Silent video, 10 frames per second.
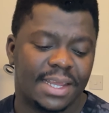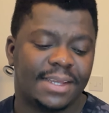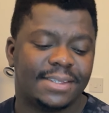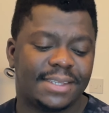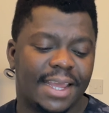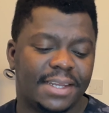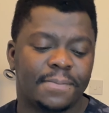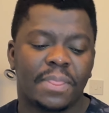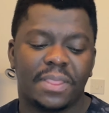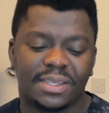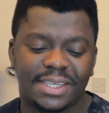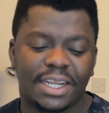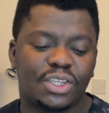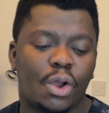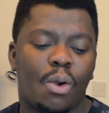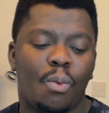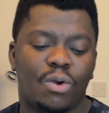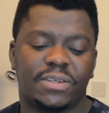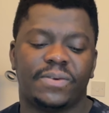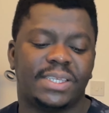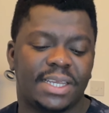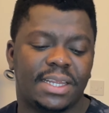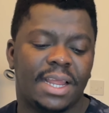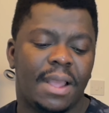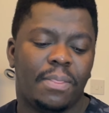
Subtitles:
said the sector was facing